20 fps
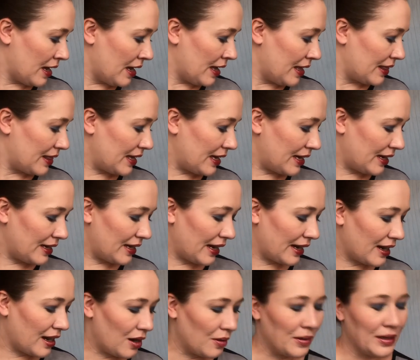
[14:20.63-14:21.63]
Then I
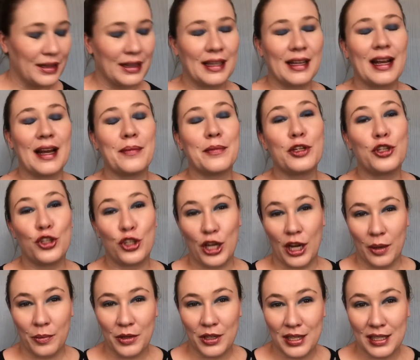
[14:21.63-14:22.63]
got one thing. I'm
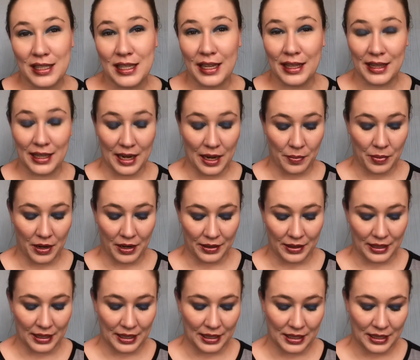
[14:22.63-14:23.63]
ashamed to say that I bought
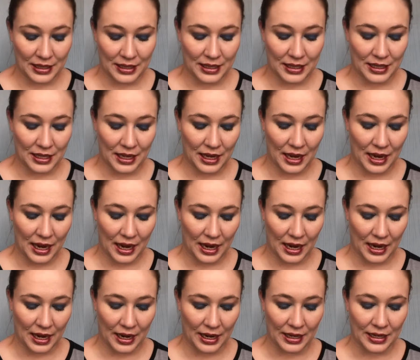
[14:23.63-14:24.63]
this
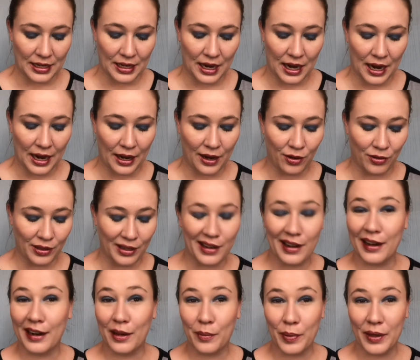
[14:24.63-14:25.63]
and I only
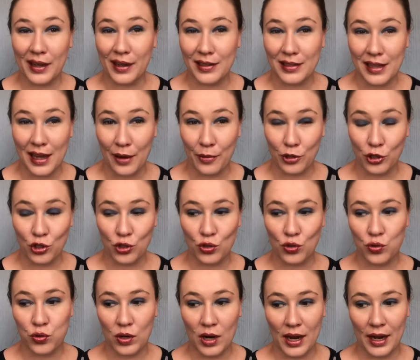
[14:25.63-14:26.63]
got it because I was
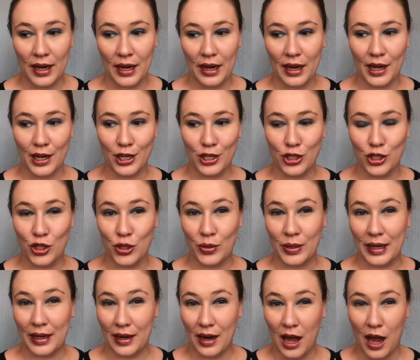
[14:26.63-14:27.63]
trying to
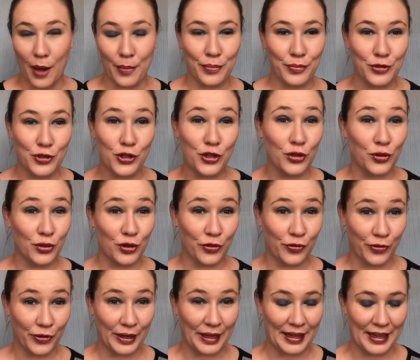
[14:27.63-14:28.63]
get up to the
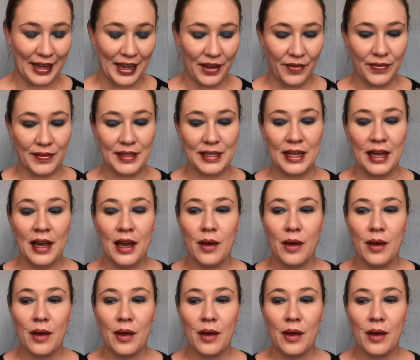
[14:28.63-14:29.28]
free gift